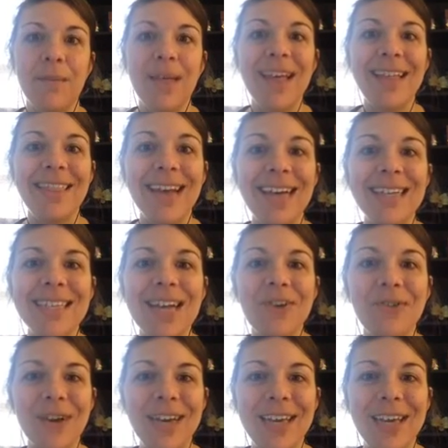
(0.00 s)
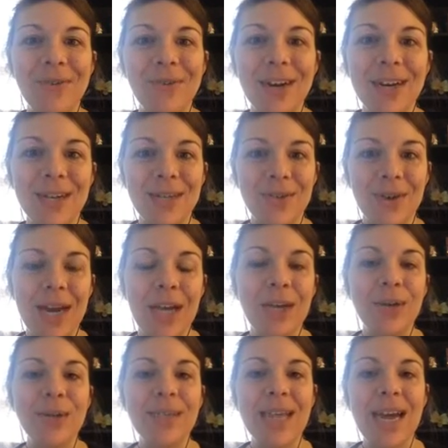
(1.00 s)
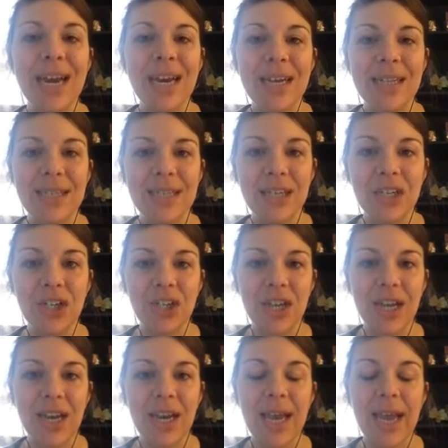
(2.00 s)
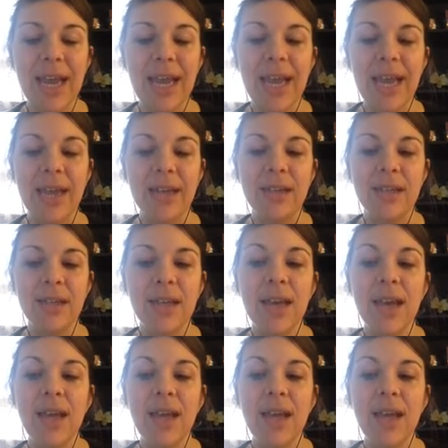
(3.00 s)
that's how Reiki works, right? You set an intention, and